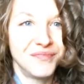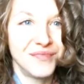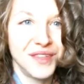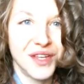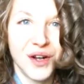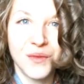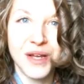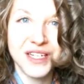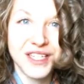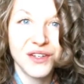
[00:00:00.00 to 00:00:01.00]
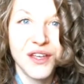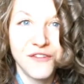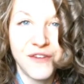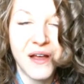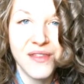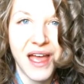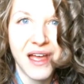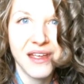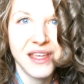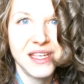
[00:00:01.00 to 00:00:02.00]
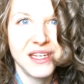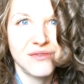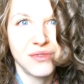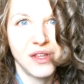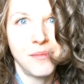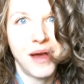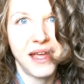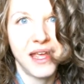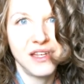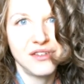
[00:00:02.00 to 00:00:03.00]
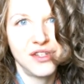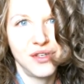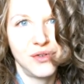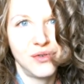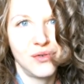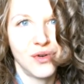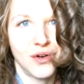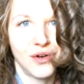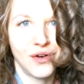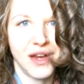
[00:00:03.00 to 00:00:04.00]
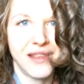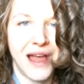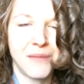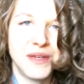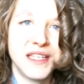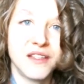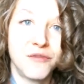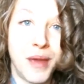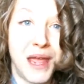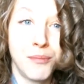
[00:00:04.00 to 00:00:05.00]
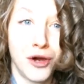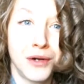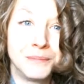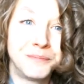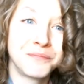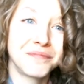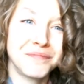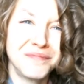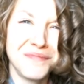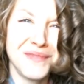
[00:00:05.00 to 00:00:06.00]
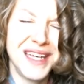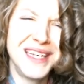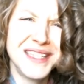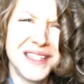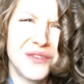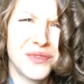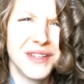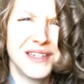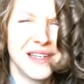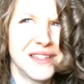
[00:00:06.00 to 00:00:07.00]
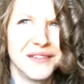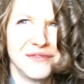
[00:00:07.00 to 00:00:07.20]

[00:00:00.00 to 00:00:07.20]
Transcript: you know, until he found that, he didn't really buy into earning that piece of paper. And he still really doesn't